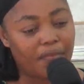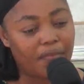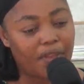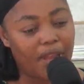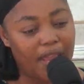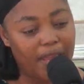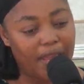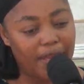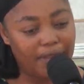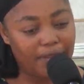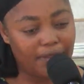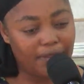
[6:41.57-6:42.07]

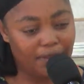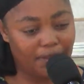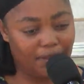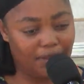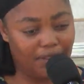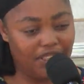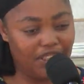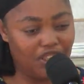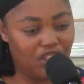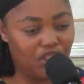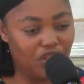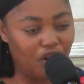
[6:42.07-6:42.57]
Then
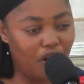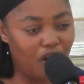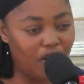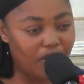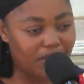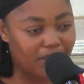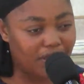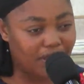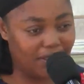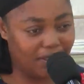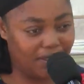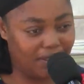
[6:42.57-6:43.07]
the
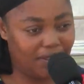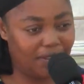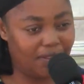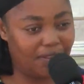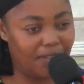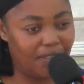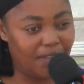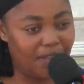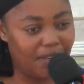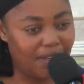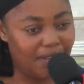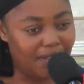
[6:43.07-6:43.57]
judge
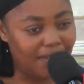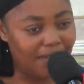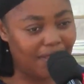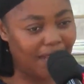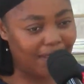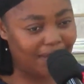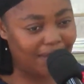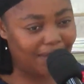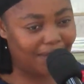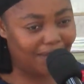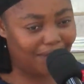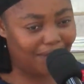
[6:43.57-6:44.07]

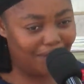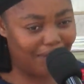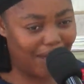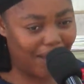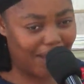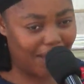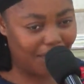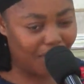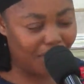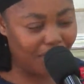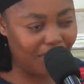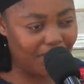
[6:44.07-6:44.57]
that
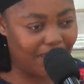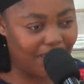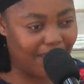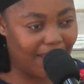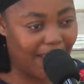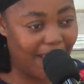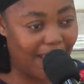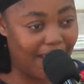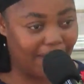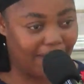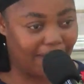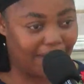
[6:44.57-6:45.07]
handled the
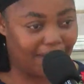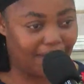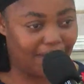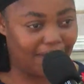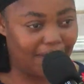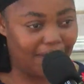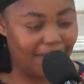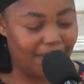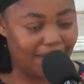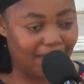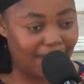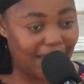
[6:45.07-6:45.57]
case
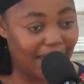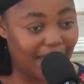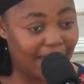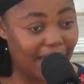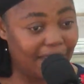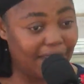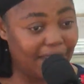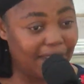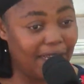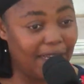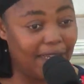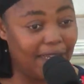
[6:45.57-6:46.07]

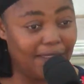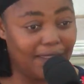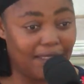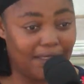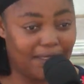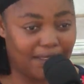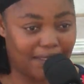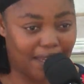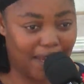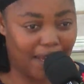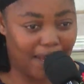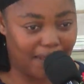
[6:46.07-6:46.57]
started delaying
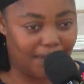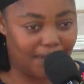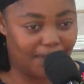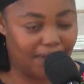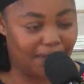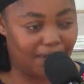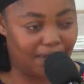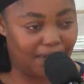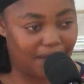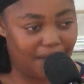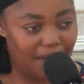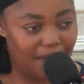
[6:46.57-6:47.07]
this
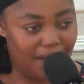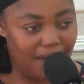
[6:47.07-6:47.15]
case.